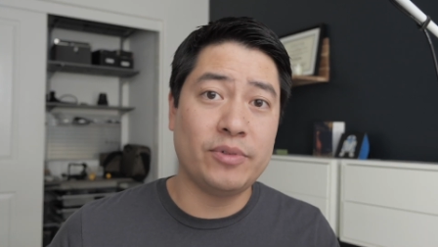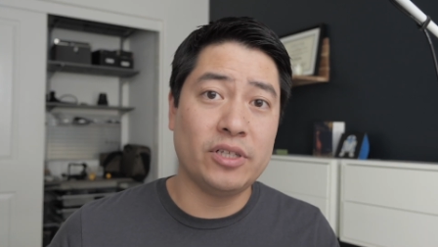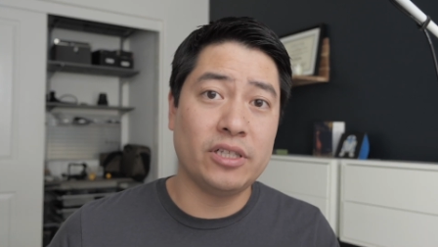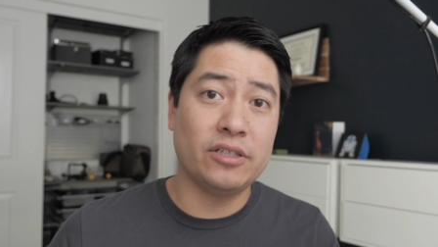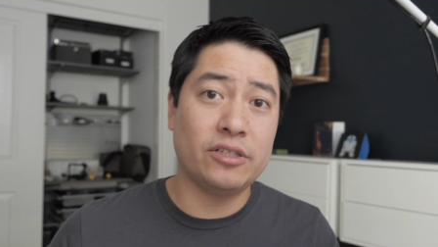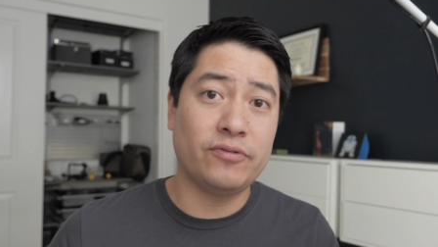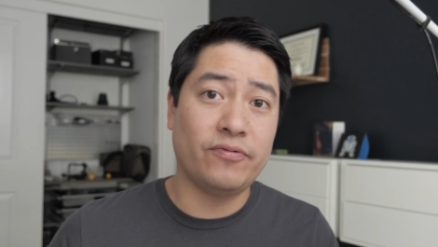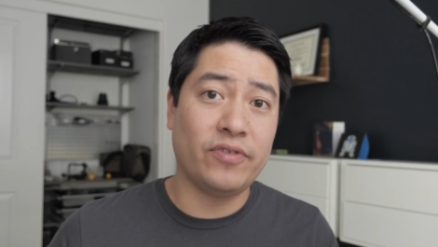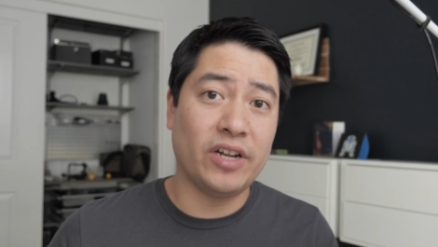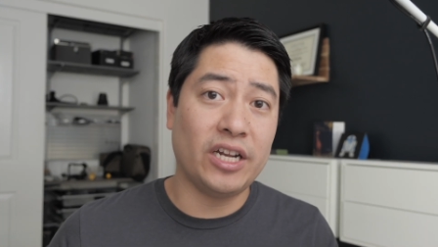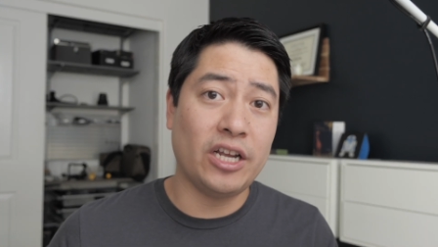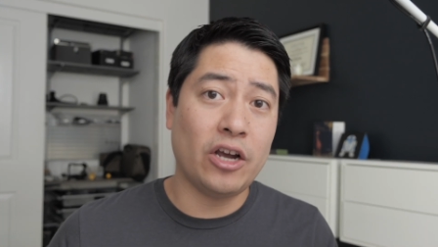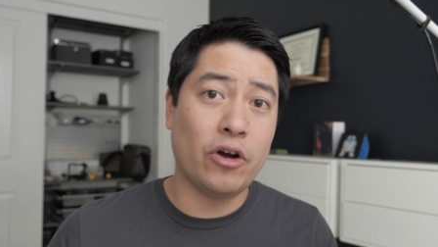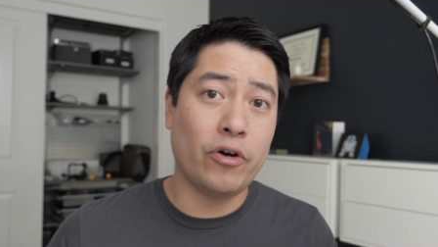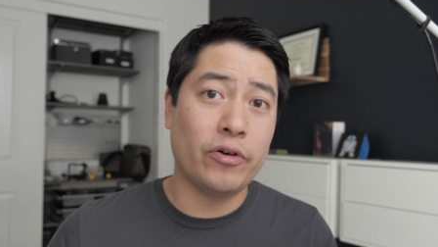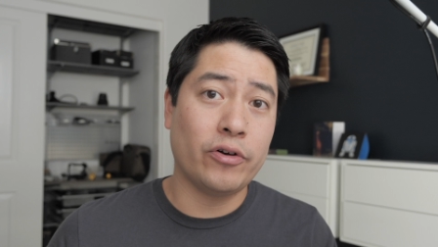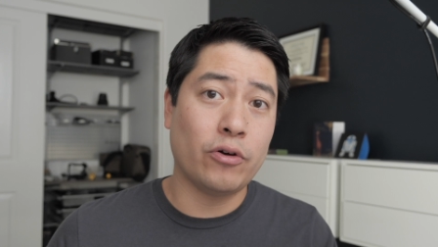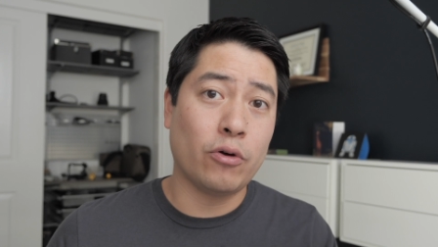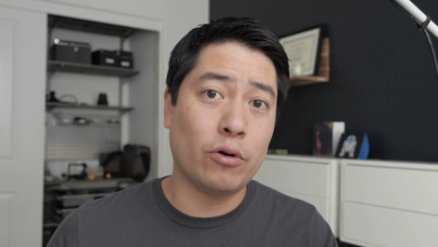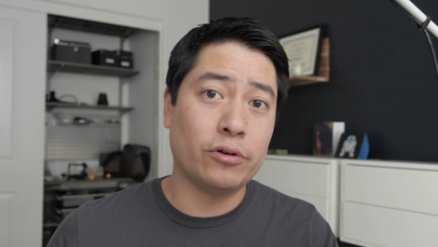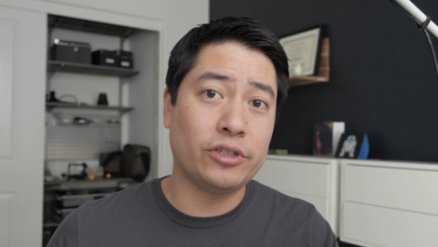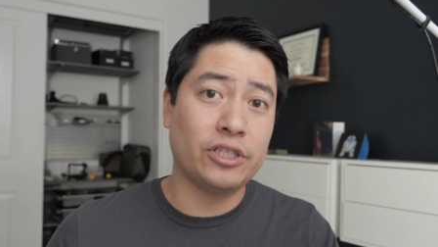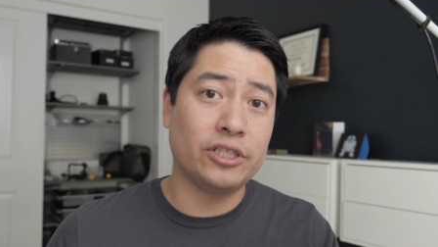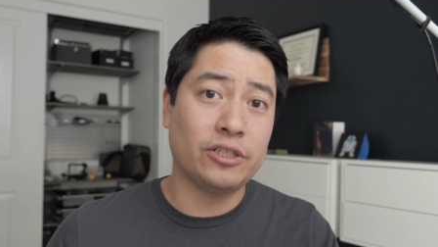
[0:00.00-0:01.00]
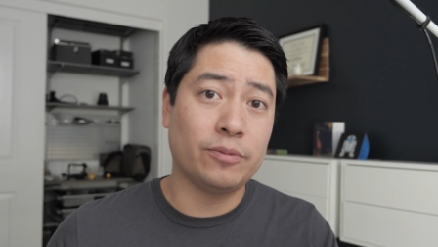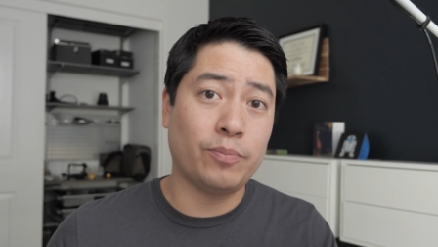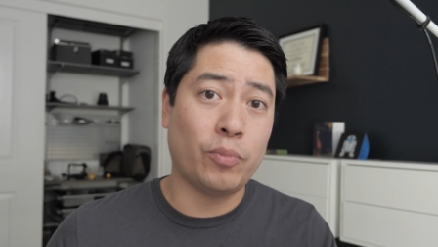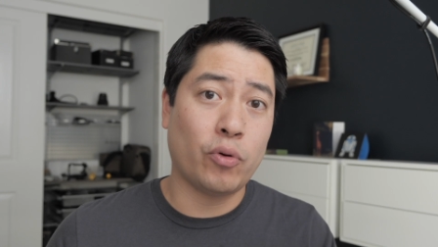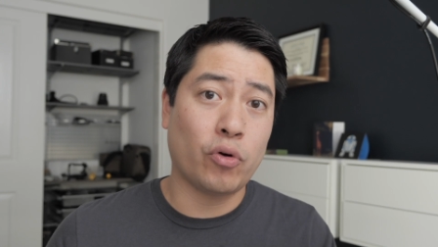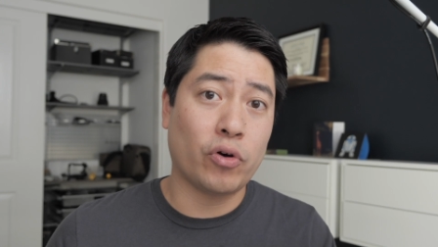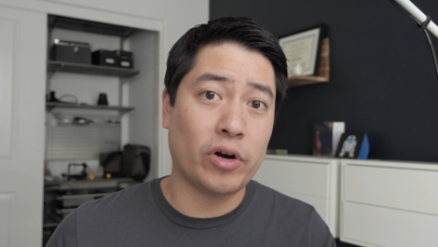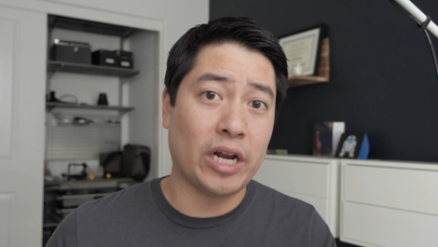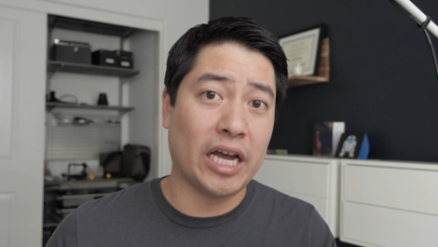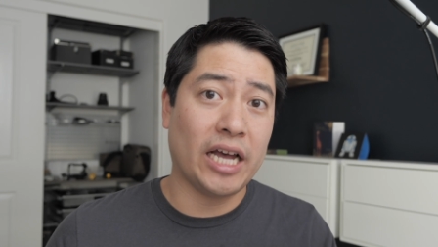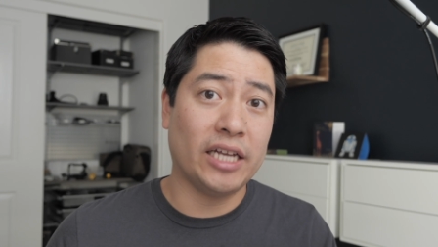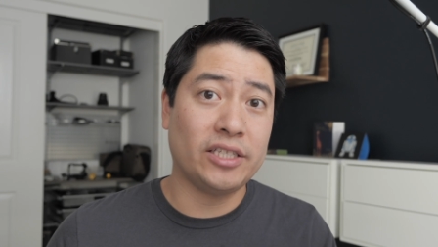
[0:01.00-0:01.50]
to this video in order to
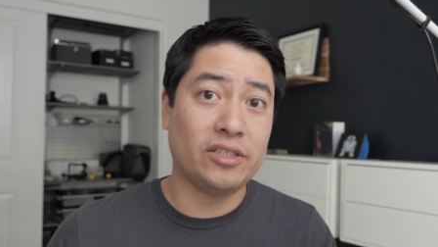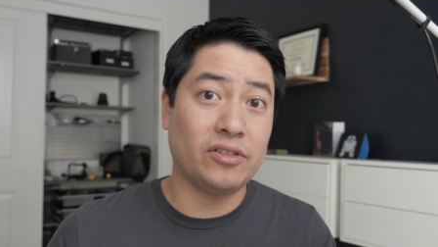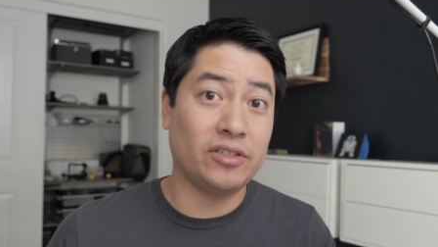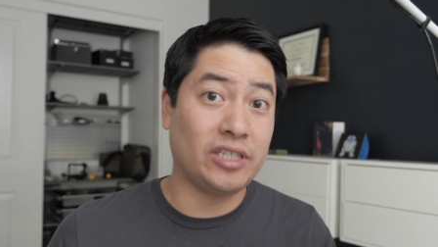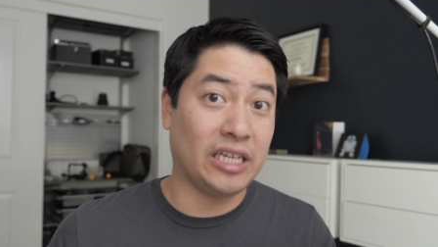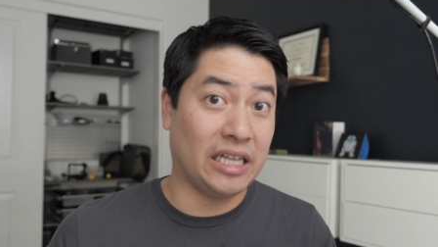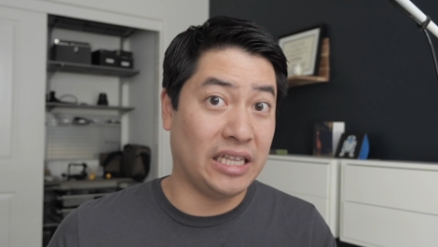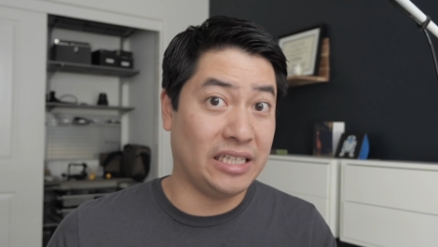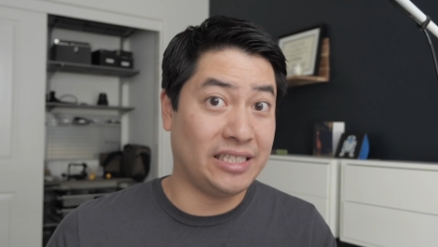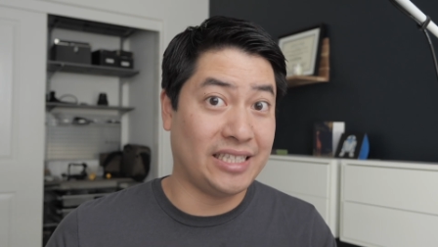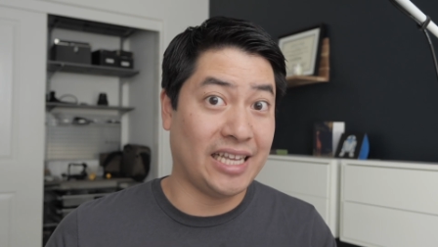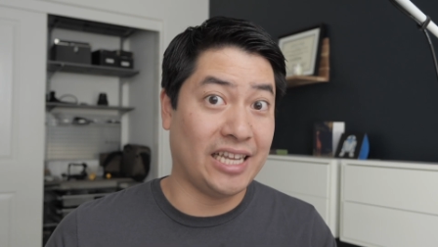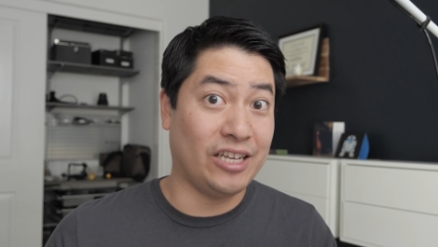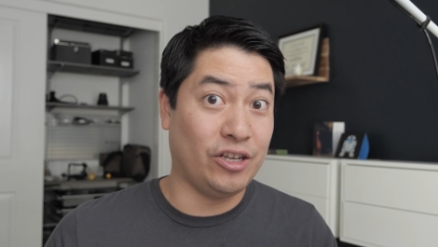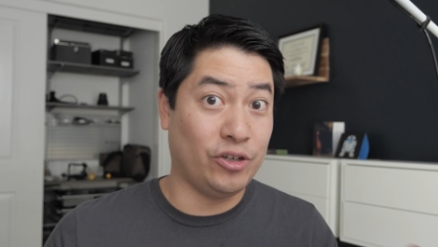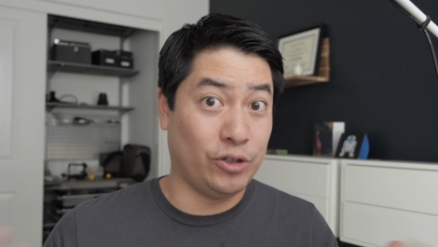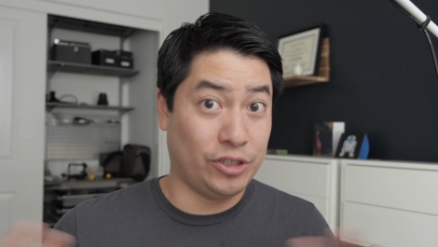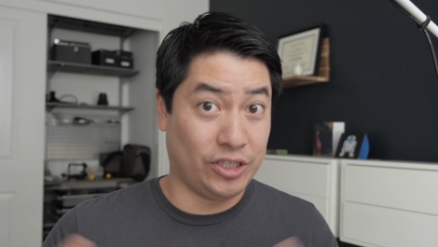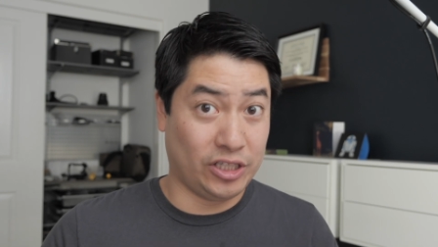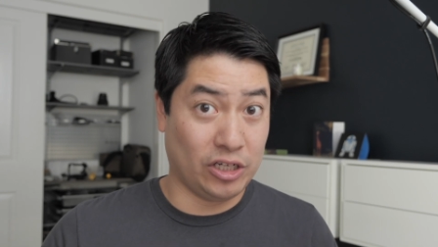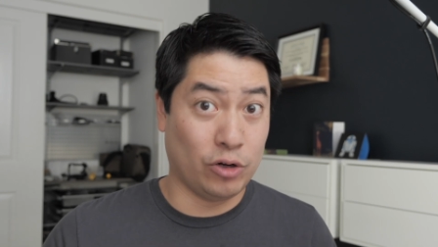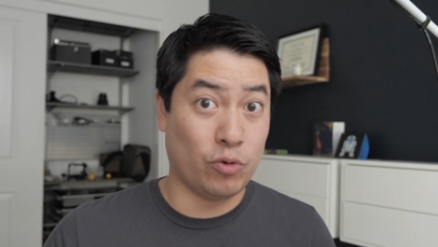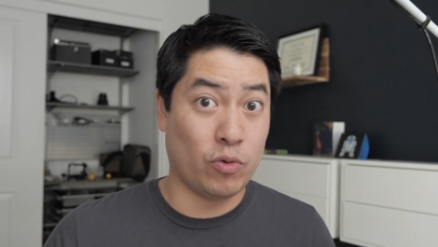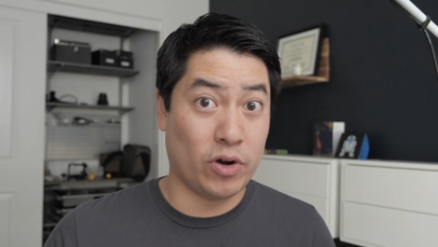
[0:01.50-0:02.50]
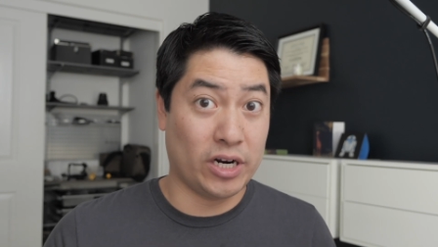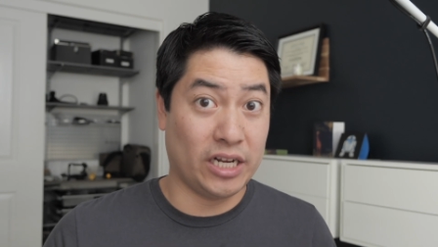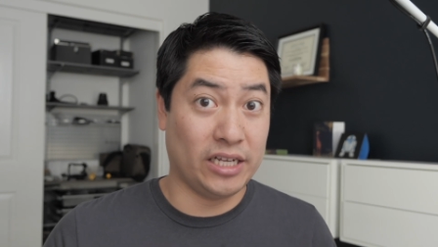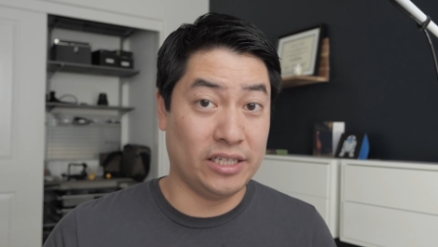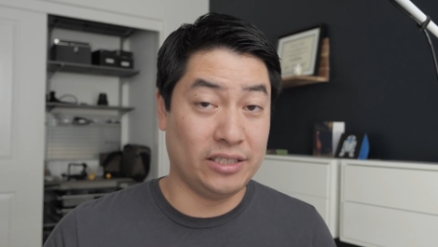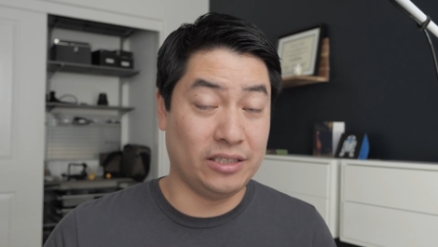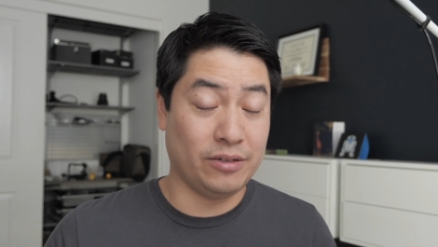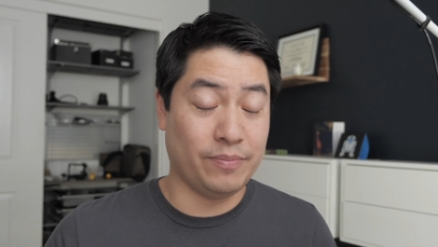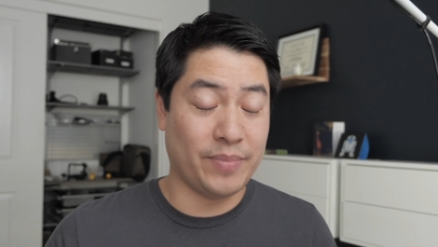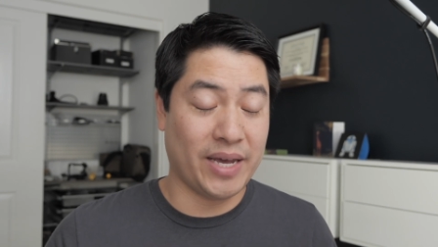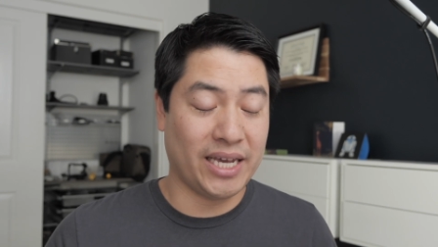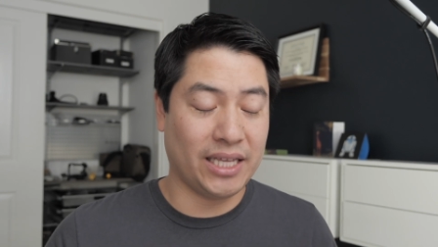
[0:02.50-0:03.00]
support us and tell us that you still want
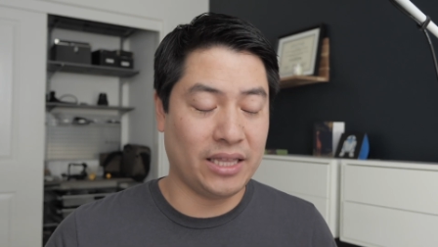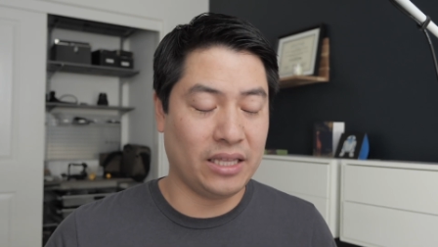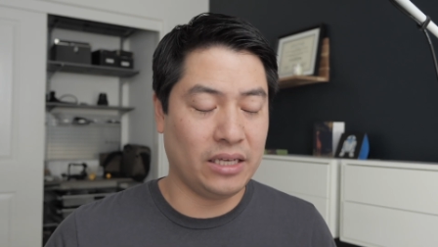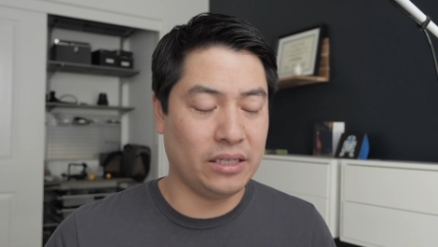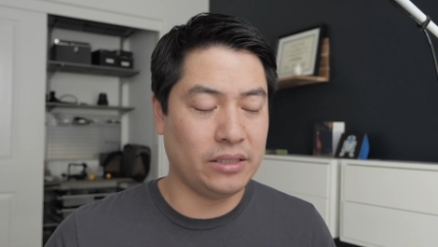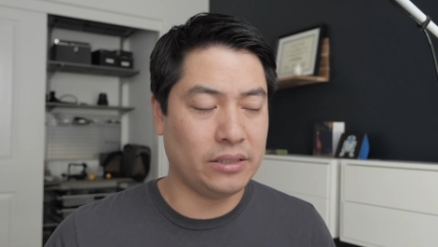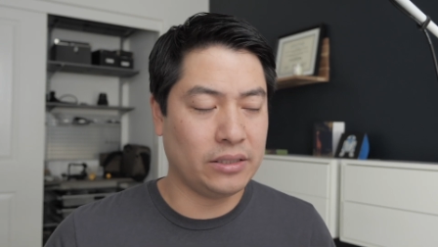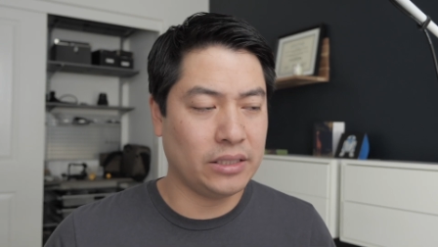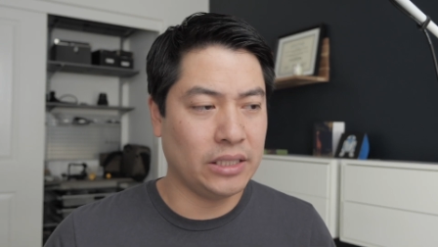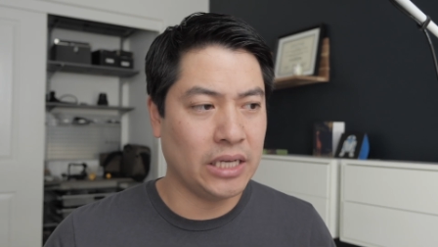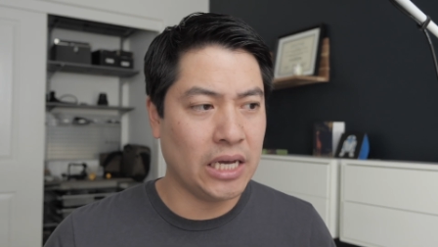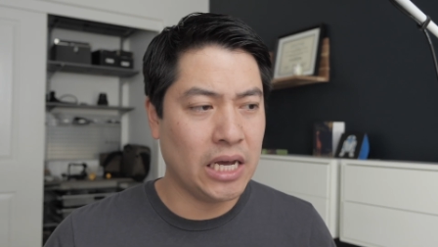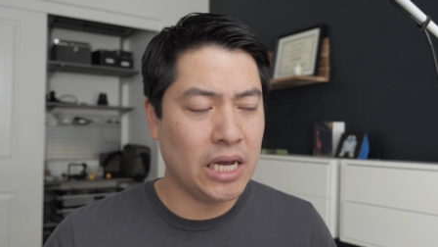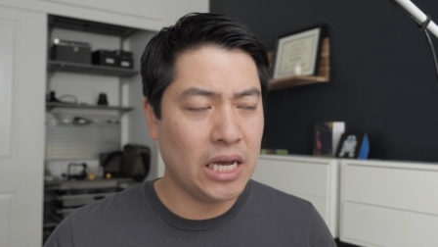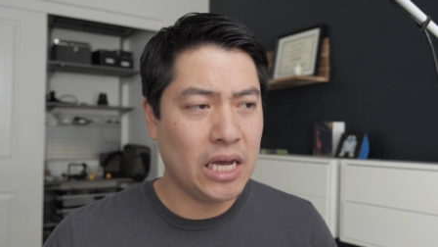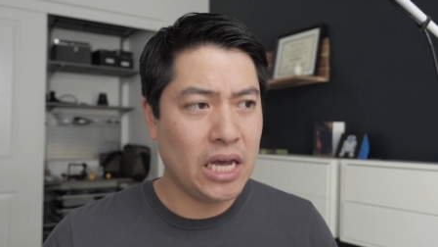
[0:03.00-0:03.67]
us to make these.